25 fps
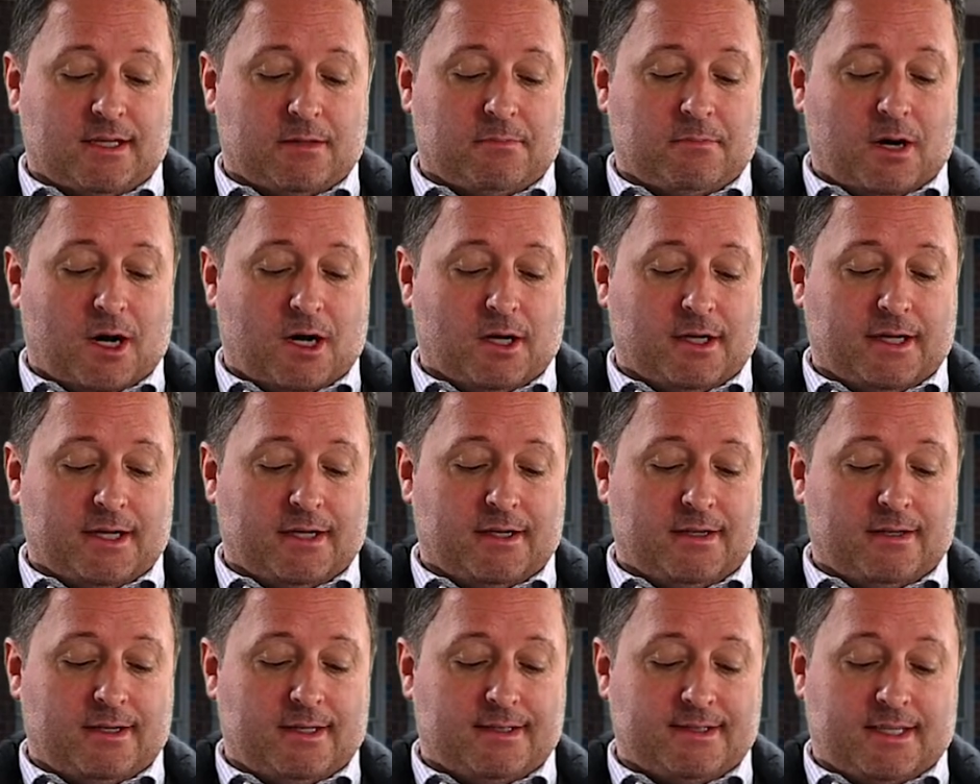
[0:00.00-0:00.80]
on
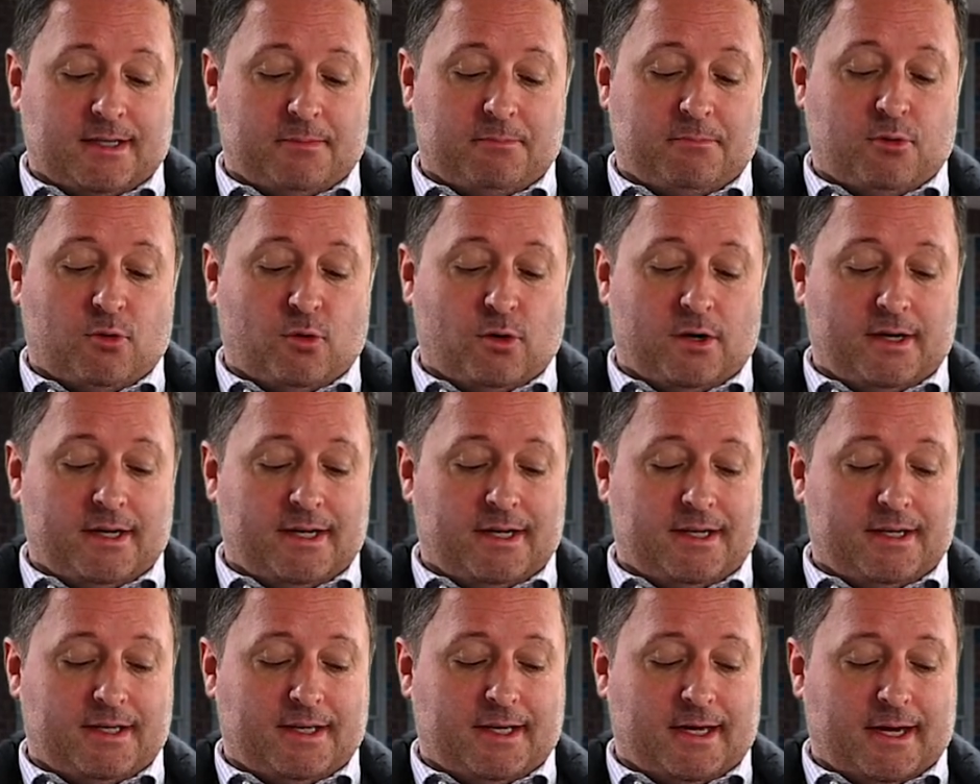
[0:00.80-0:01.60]
market is an important
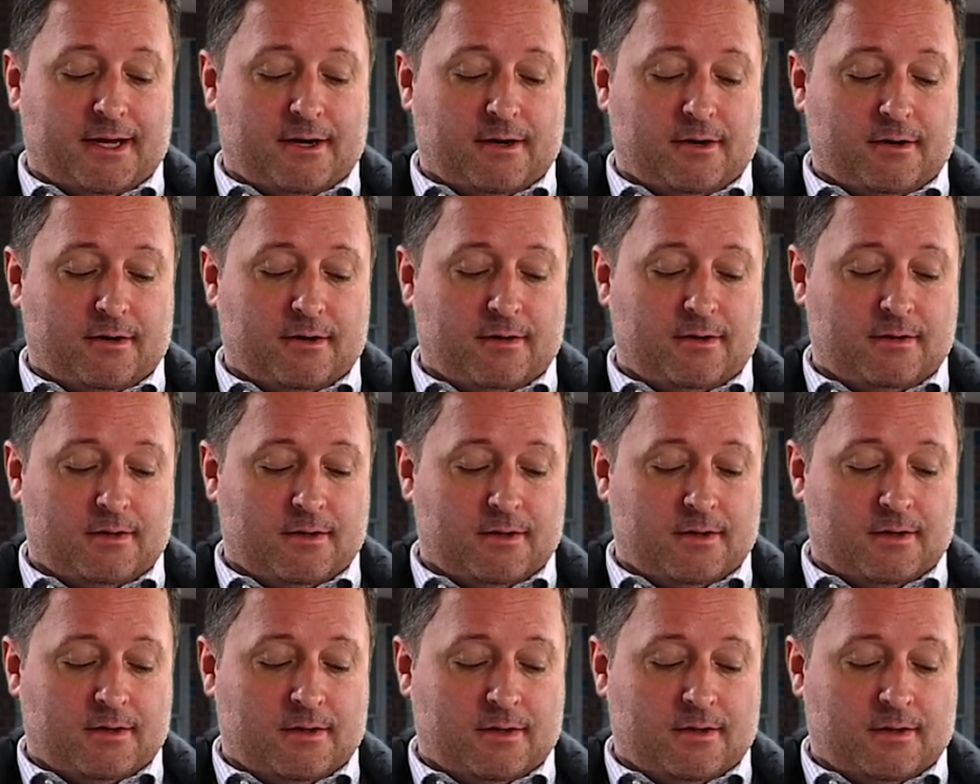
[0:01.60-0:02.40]
indicator,
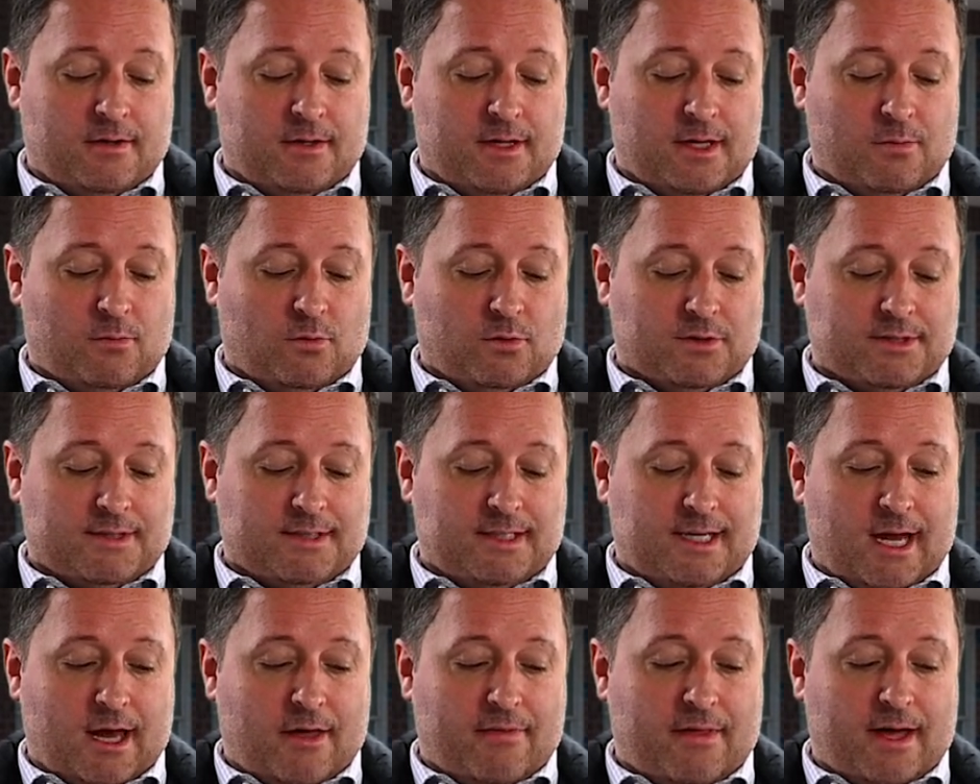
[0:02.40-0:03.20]
and we'll
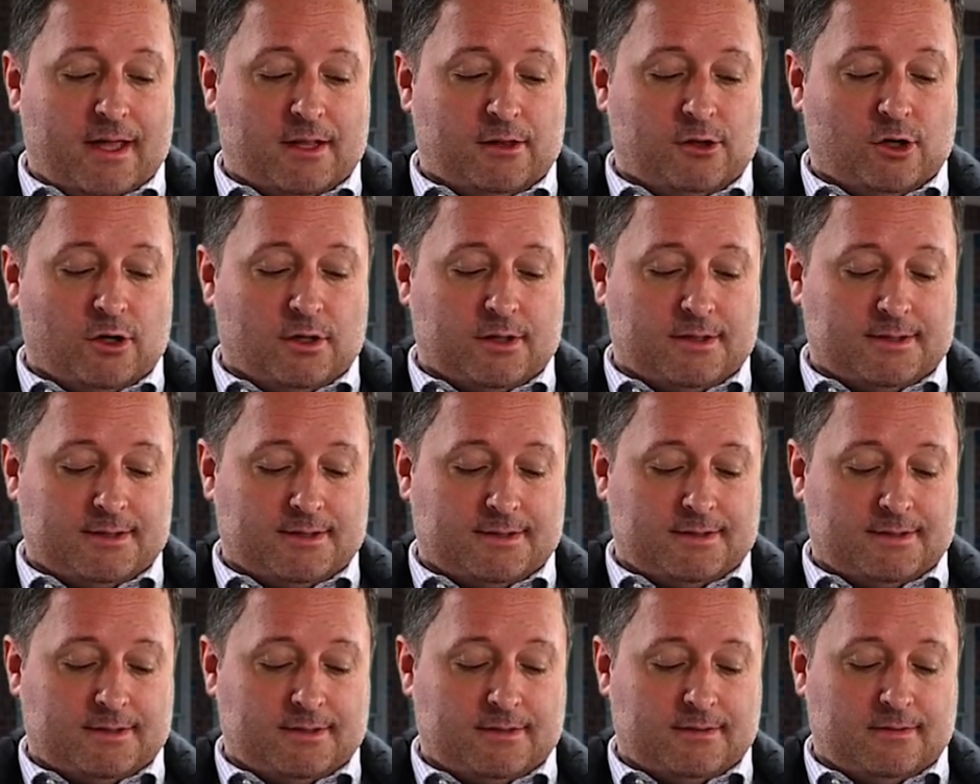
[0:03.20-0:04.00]
see how that
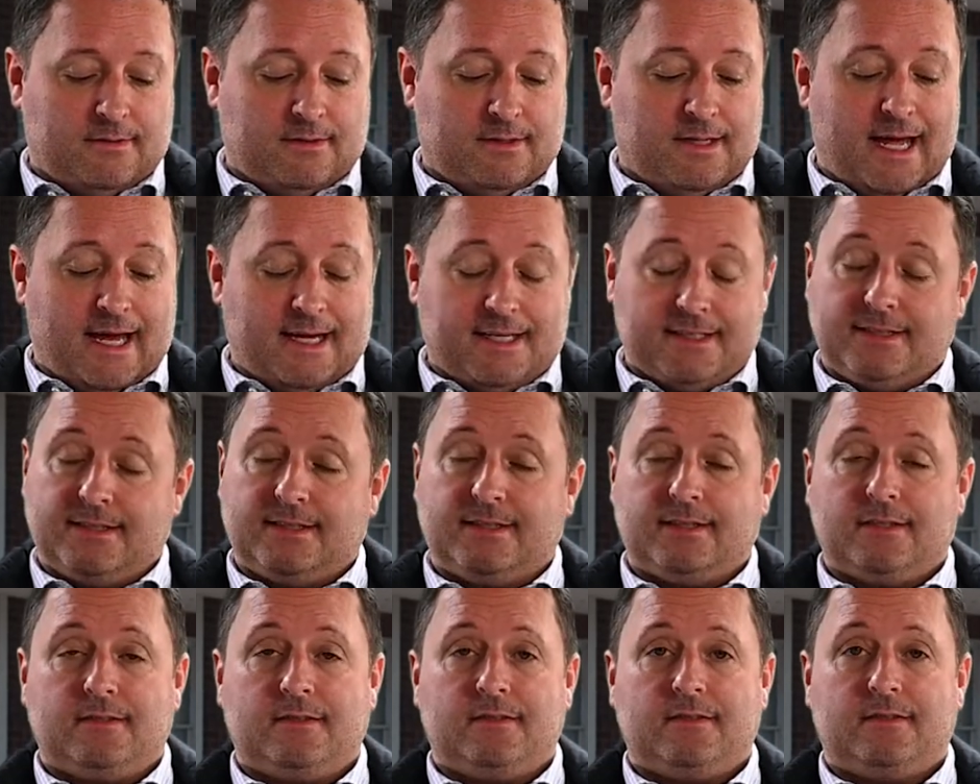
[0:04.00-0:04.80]
looks next.